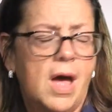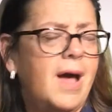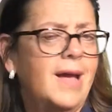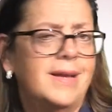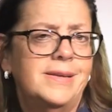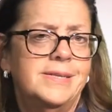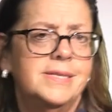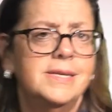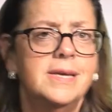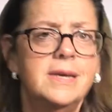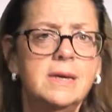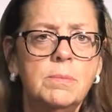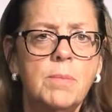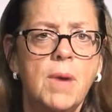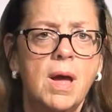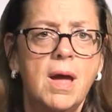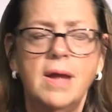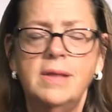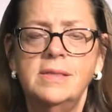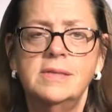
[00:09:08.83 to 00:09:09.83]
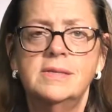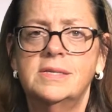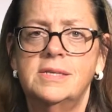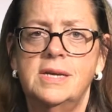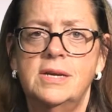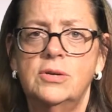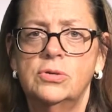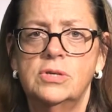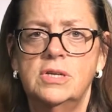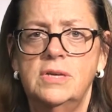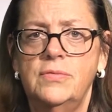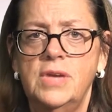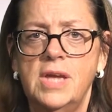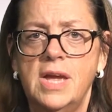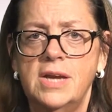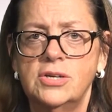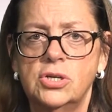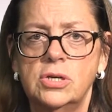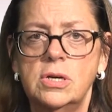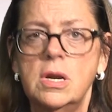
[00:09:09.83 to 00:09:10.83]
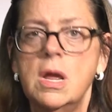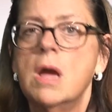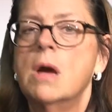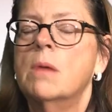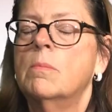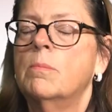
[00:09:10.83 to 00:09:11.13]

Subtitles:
idea behind the standard deviation,